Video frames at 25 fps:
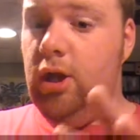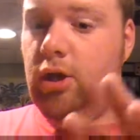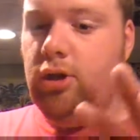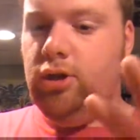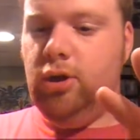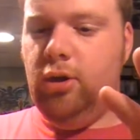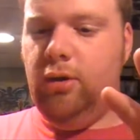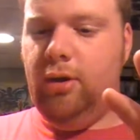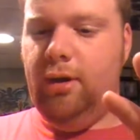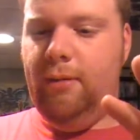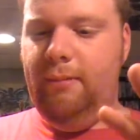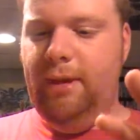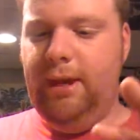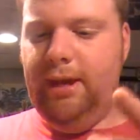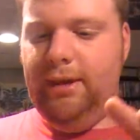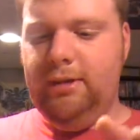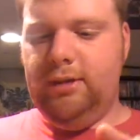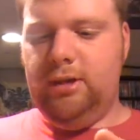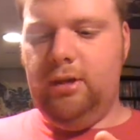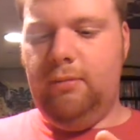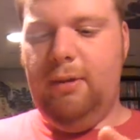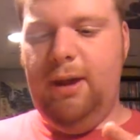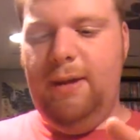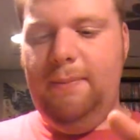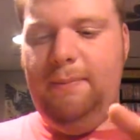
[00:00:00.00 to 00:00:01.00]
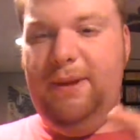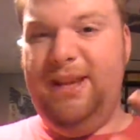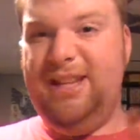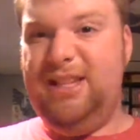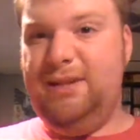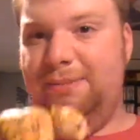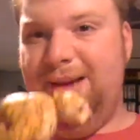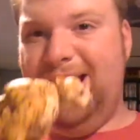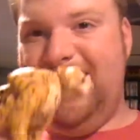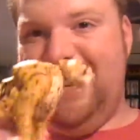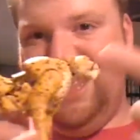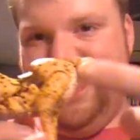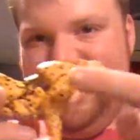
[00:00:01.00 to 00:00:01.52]
So that means there might be a
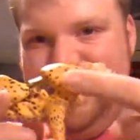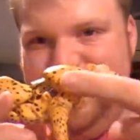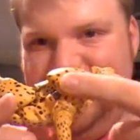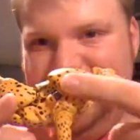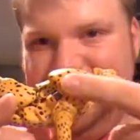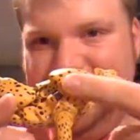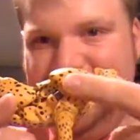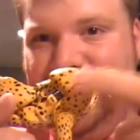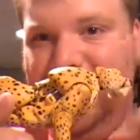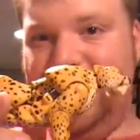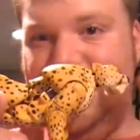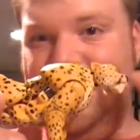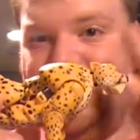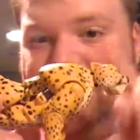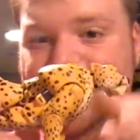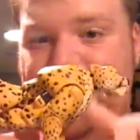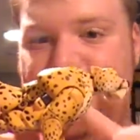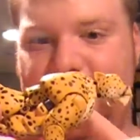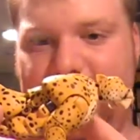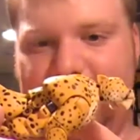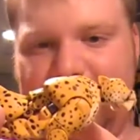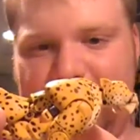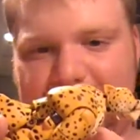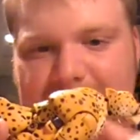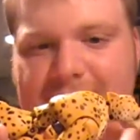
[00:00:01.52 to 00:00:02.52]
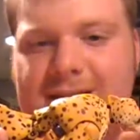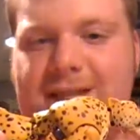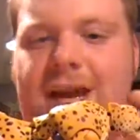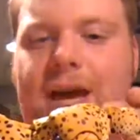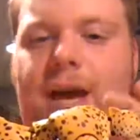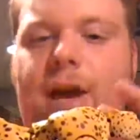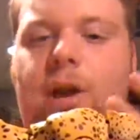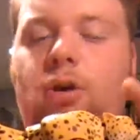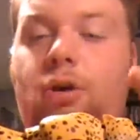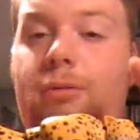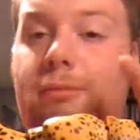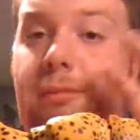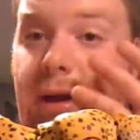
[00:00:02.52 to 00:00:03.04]
spot on this side that's not on this
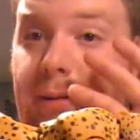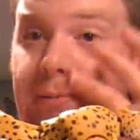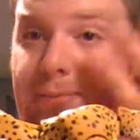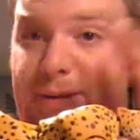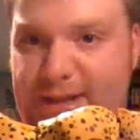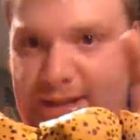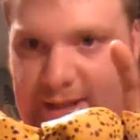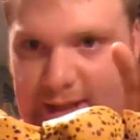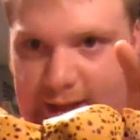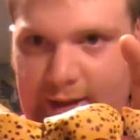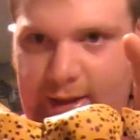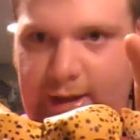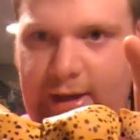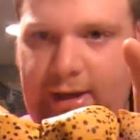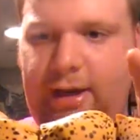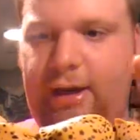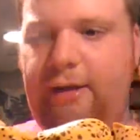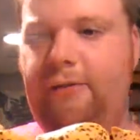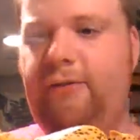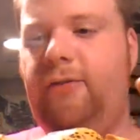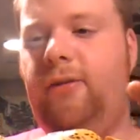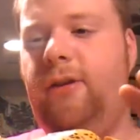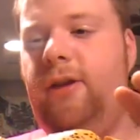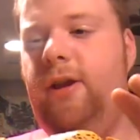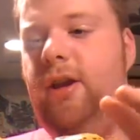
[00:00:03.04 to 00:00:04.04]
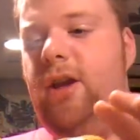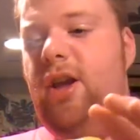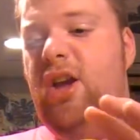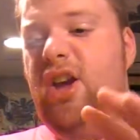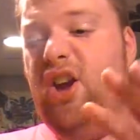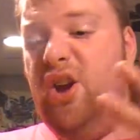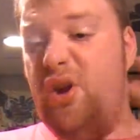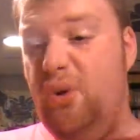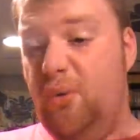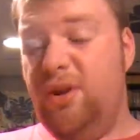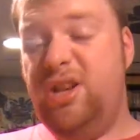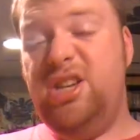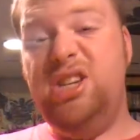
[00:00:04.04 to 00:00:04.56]
side, or it might be slightly different,
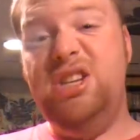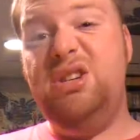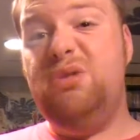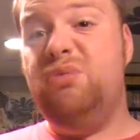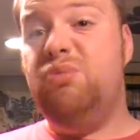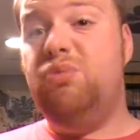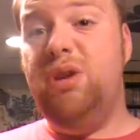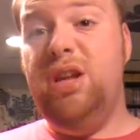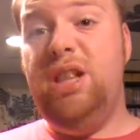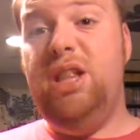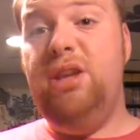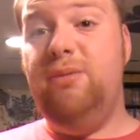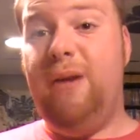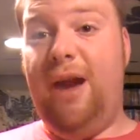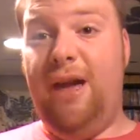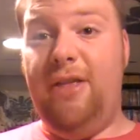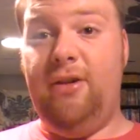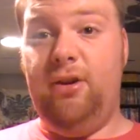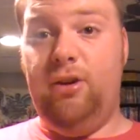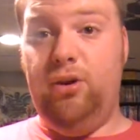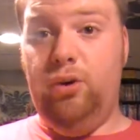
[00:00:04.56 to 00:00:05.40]
which is really rather